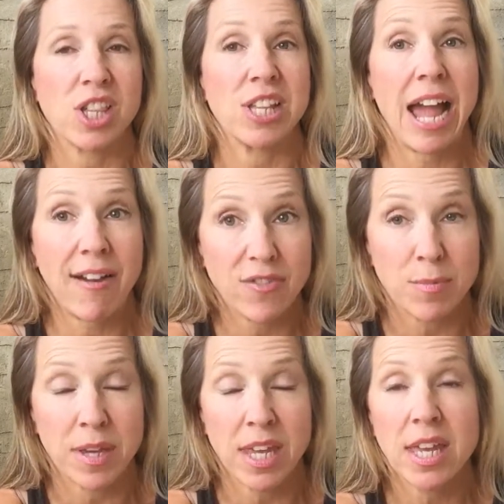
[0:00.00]
It doesn't have
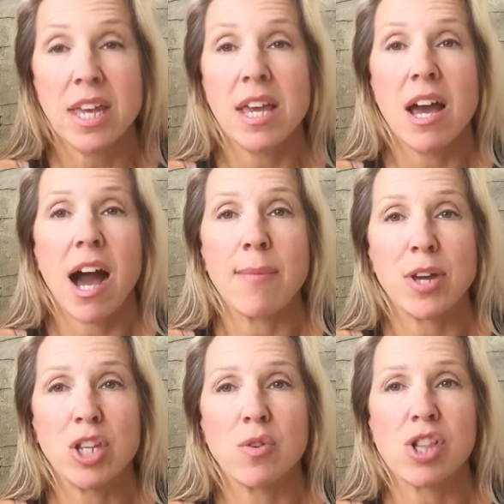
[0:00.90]
to be. I'm
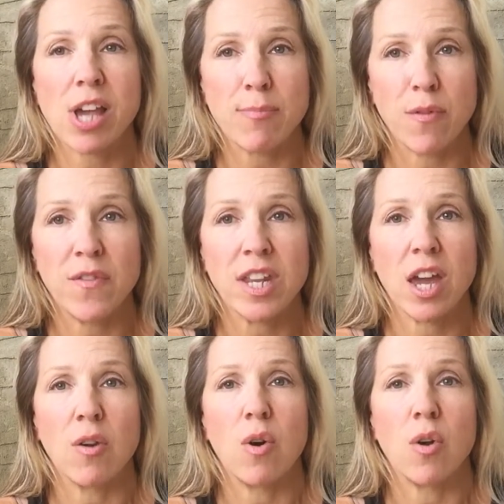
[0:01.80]
going to do a separate
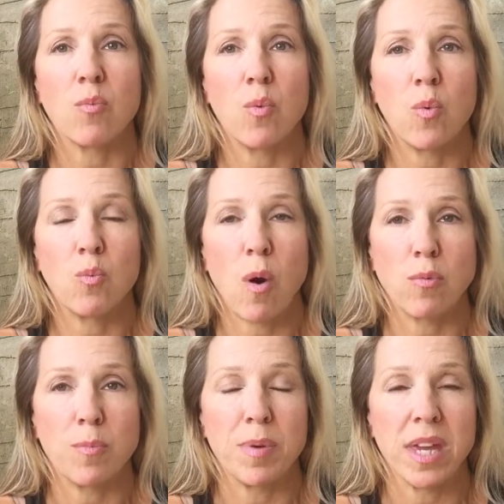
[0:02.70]
video on
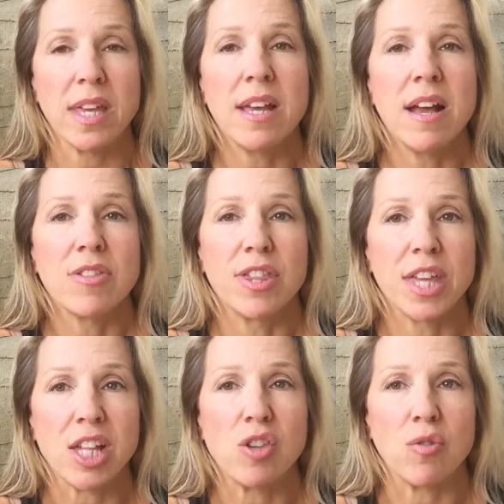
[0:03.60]
what would be the
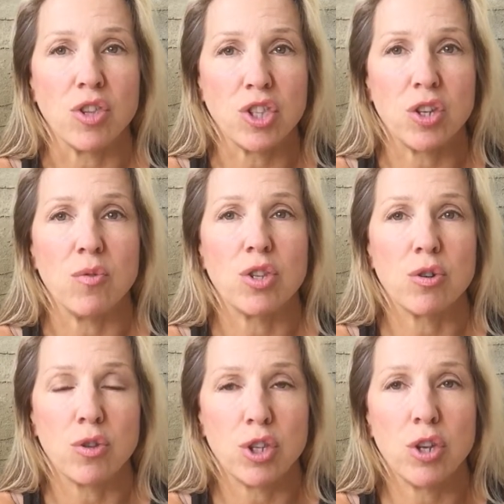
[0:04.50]
things you can do
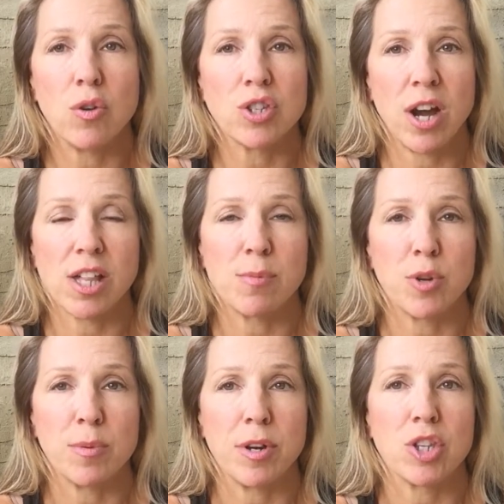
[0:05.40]
to your diet as a
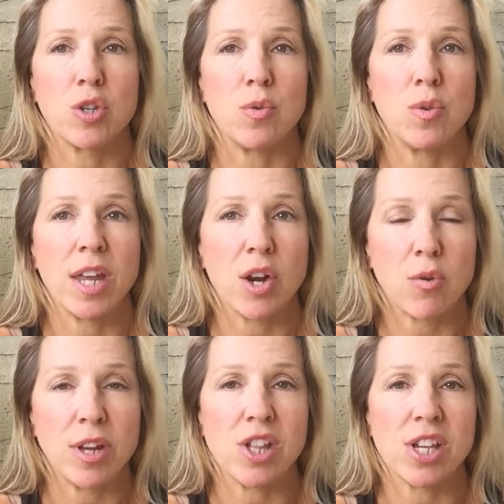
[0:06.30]
bodybuilder to
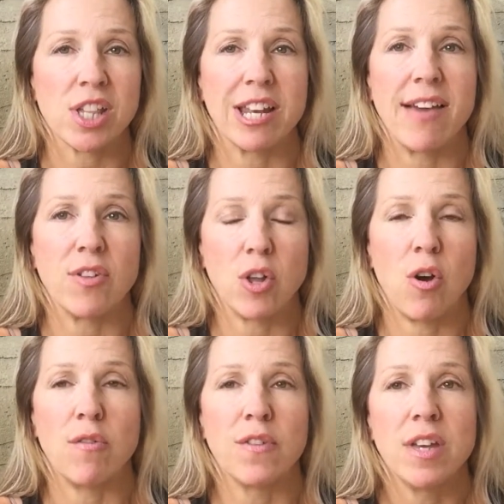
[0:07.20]
increase its level
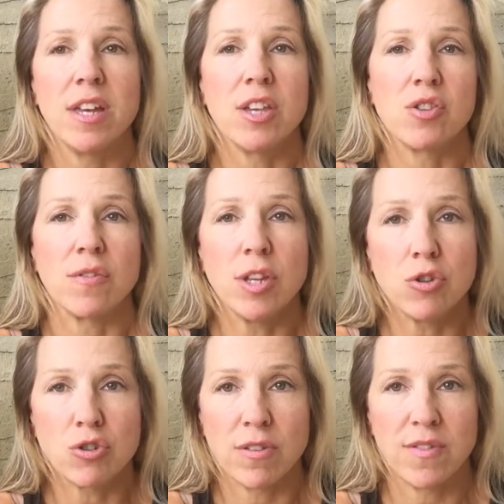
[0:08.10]
of sort of
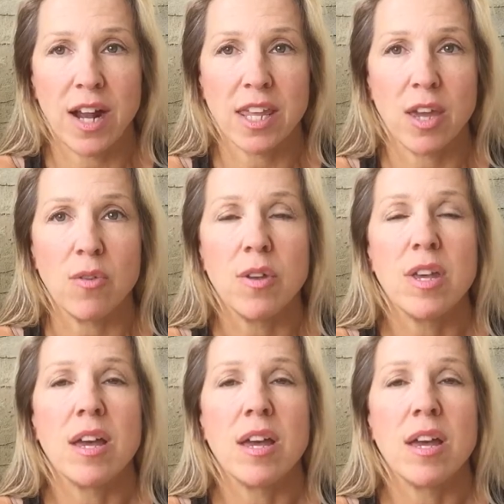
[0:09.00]
nutrient value.